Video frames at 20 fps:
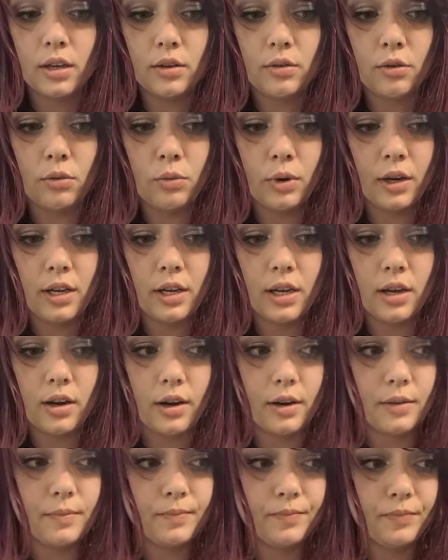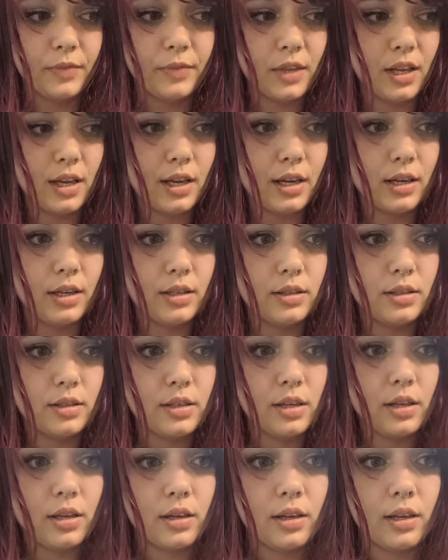You're working hard,
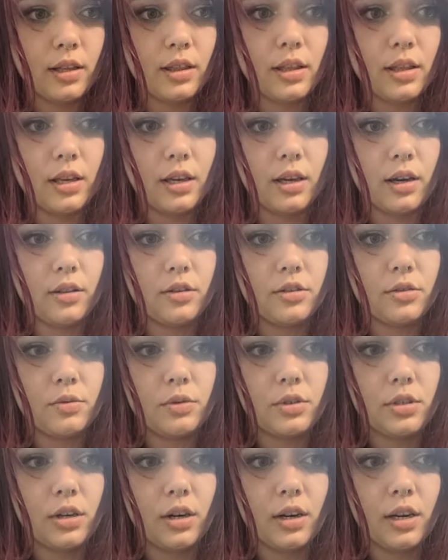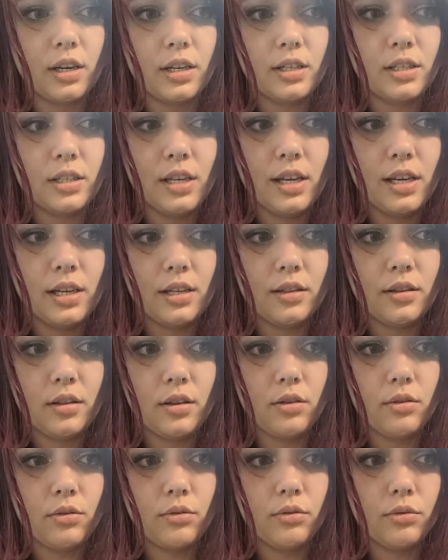and I think others were starting to see it,
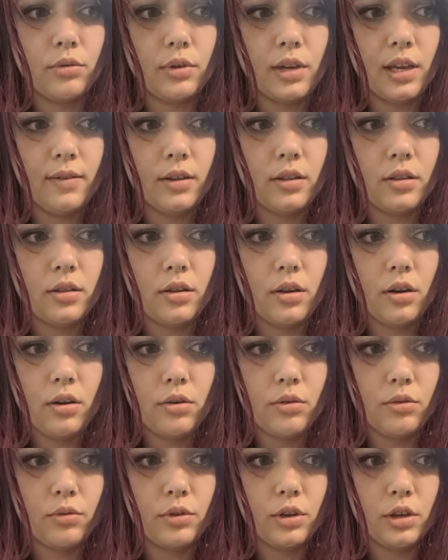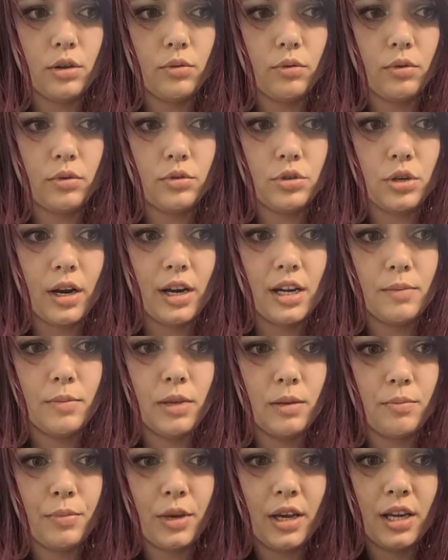though, even though you were trying to
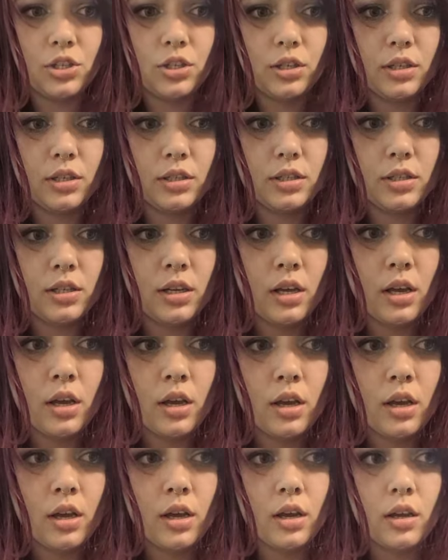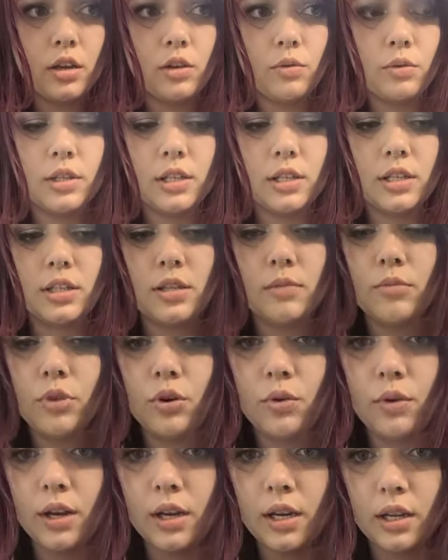be patient, you were
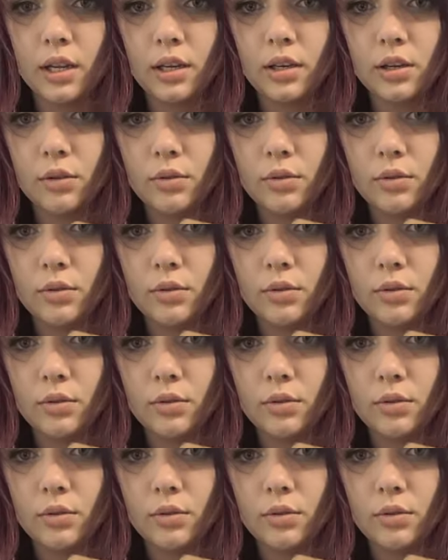disappointed.